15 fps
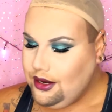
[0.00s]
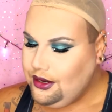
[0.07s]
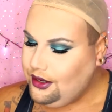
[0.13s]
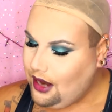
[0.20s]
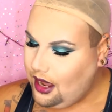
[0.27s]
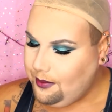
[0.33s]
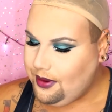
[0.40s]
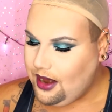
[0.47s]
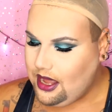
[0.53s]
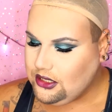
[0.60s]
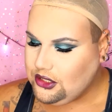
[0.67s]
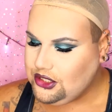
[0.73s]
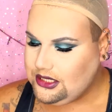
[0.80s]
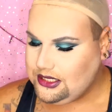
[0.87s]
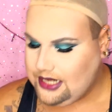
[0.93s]
No
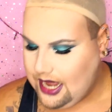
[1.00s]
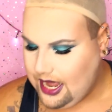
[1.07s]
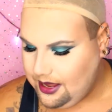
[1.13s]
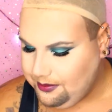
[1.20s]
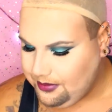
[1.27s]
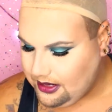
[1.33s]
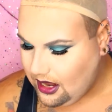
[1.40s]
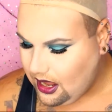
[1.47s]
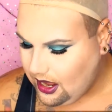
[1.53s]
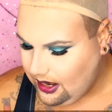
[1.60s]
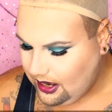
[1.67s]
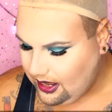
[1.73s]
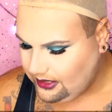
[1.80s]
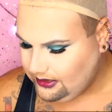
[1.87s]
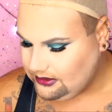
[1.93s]
blush today, but
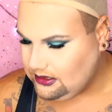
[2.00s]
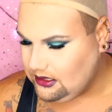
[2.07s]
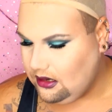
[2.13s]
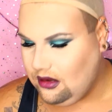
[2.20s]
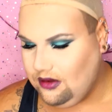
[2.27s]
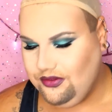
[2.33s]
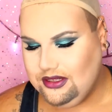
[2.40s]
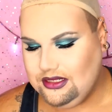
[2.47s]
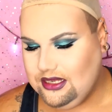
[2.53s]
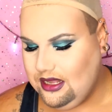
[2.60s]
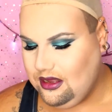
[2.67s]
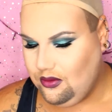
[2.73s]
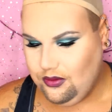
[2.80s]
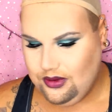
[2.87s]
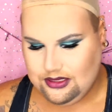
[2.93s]
highlight. Obviously,
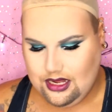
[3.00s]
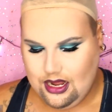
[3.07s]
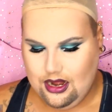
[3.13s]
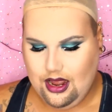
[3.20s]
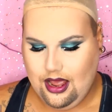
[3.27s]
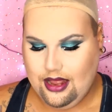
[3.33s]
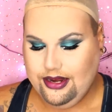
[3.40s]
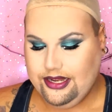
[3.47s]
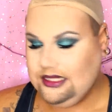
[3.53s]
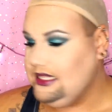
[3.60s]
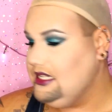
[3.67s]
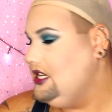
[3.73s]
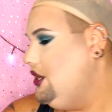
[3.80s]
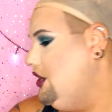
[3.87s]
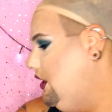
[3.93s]
always highlight. And this
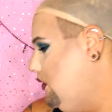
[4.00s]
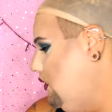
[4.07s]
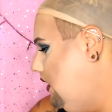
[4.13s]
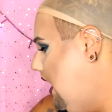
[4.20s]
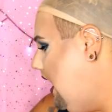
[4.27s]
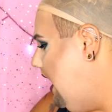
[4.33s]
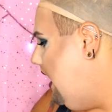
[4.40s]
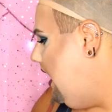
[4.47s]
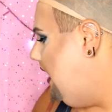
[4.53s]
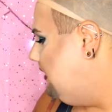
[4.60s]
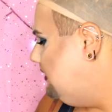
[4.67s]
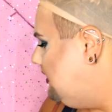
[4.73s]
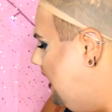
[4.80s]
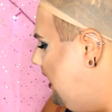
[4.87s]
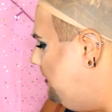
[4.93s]
is Unicorn
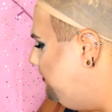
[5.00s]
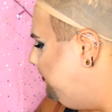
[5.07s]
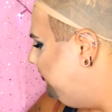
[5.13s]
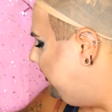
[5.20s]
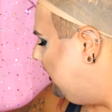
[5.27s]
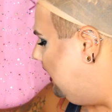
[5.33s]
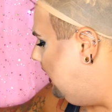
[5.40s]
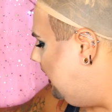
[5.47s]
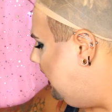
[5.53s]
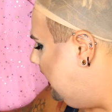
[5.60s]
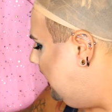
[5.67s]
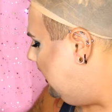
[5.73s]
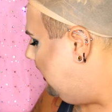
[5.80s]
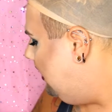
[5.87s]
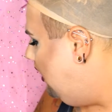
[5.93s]
highlighter,
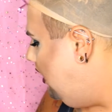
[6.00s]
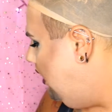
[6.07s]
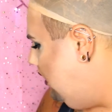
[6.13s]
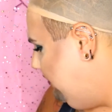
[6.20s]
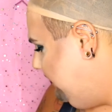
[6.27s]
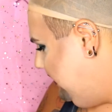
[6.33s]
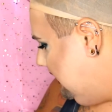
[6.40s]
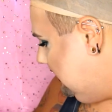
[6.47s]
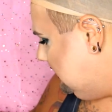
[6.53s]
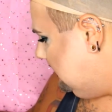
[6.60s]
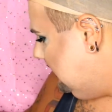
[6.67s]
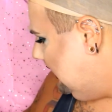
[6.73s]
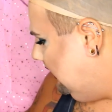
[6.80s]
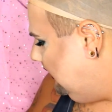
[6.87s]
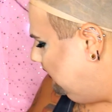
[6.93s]

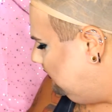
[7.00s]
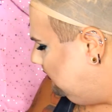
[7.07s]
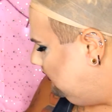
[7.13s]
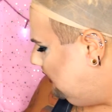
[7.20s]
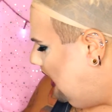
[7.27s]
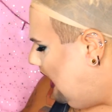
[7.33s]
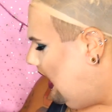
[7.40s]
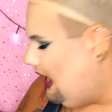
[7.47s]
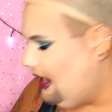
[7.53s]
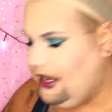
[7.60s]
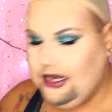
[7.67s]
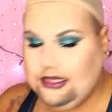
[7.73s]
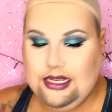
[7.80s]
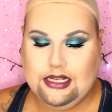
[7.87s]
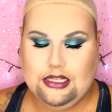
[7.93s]
obviously. And I'm
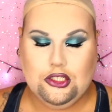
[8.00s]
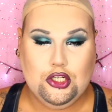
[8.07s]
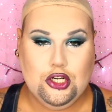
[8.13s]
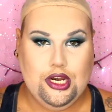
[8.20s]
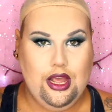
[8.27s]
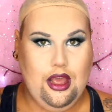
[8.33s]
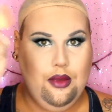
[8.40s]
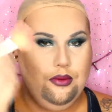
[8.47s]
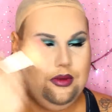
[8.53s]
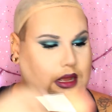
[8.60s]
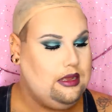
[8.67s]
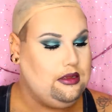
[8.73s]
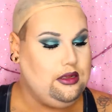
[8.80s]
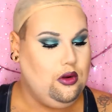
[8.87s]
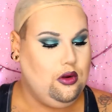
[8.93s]
going to take a studio
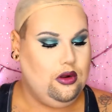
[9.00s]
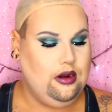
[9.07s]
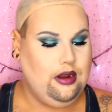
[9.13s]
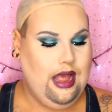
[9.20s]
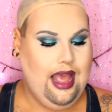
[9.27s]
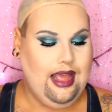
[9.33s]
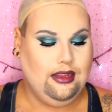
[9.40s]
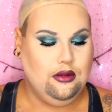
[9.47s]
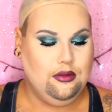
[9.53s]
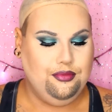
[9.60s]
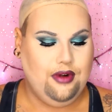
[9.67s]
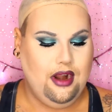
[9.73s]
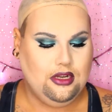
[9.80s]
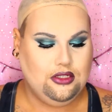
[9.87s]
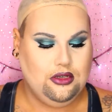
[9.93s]
corner angle
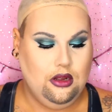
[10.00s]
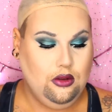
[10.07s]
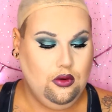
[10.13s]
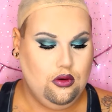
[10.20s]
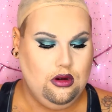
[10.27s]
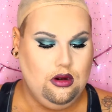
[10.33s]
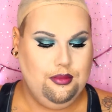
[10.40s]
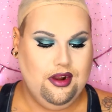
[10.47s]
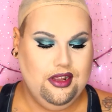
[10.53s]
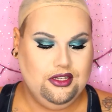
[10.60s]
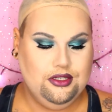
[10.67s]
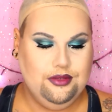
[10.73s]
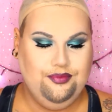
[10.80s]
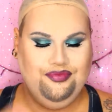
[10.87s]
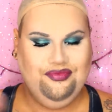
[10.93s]
brush, not a corner brush.